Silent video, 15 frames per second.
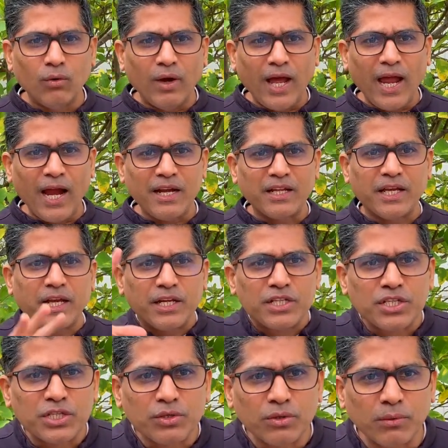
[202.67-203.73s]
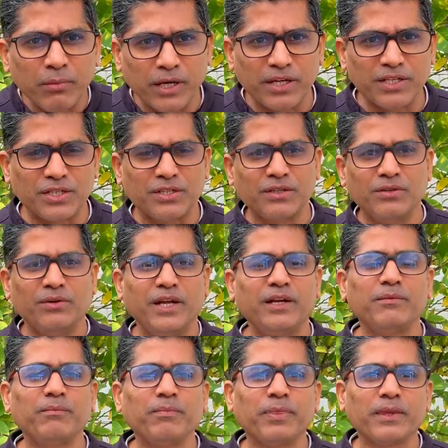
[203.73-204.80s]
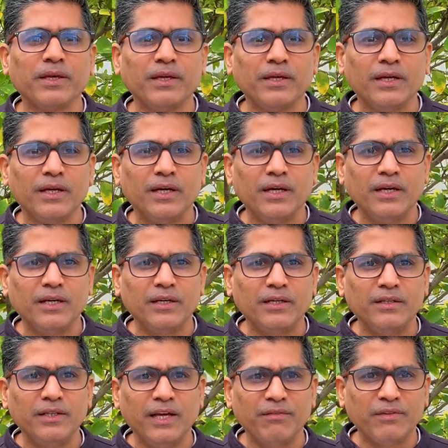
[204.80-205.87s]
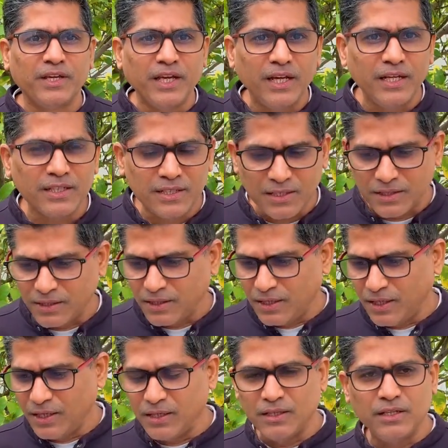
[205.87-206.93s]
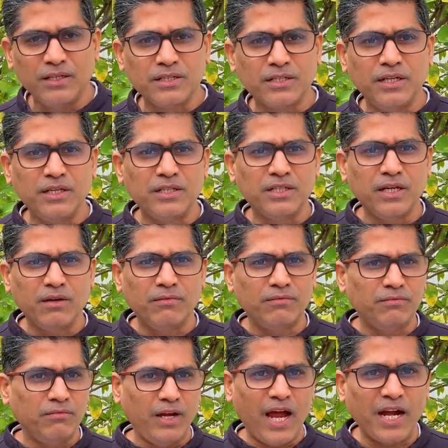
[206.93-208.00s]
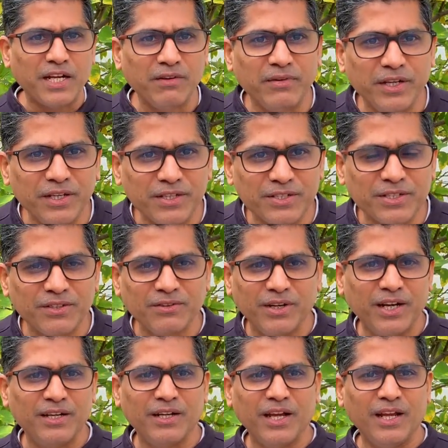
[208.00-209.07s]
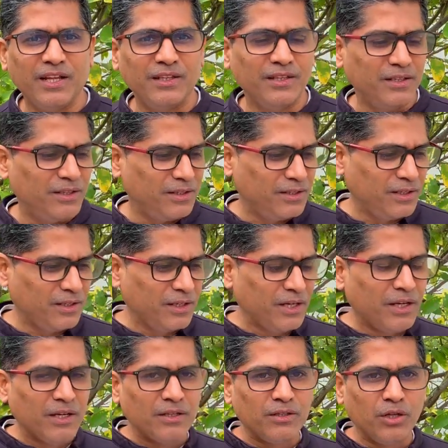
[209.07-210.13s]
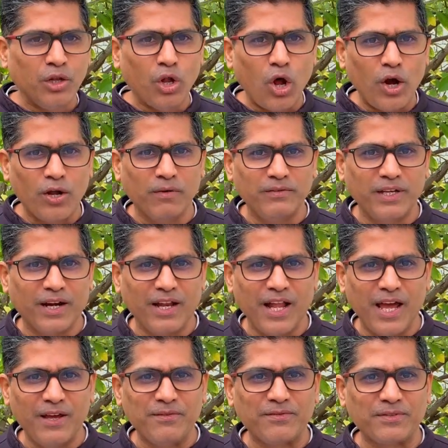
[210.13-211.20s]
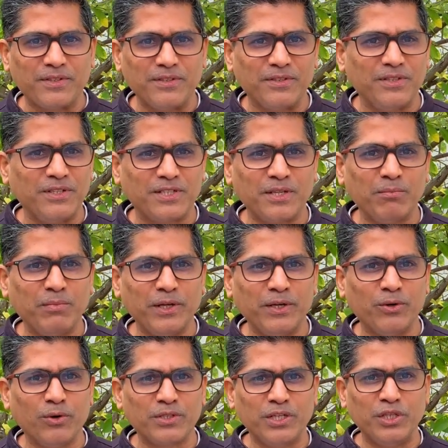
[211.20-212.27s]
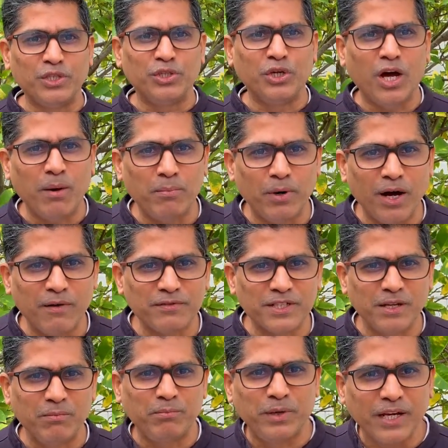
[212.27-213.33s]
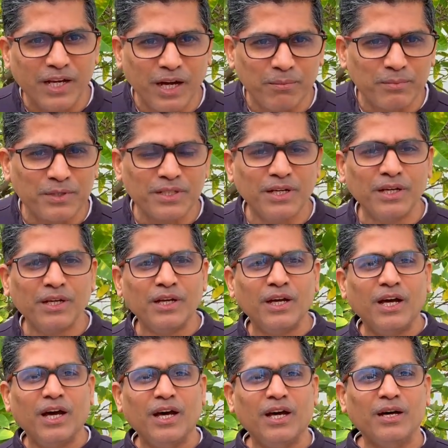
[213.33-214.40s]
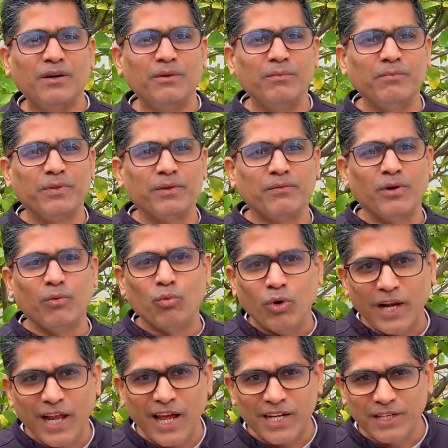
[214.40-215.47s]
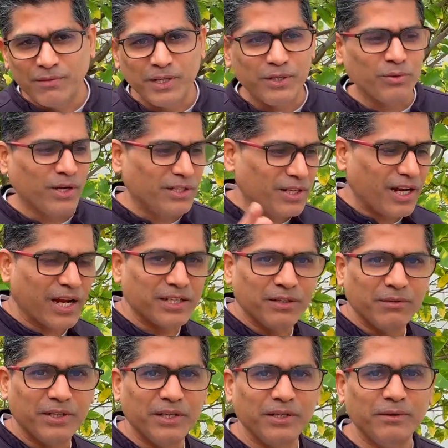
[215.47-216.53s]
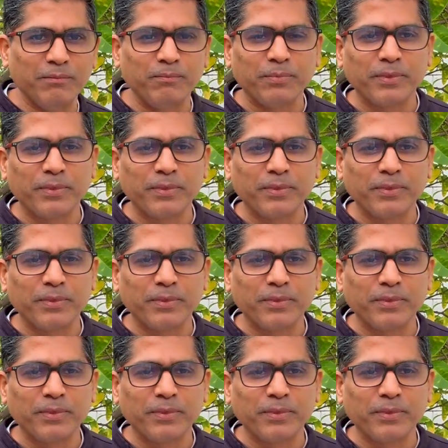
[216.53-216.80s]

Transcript: add kids to the mix, right? They have kids, and these kids have activities, right? And a lot of their lives simply goes in drop-offs and pickups from one activity to another activity.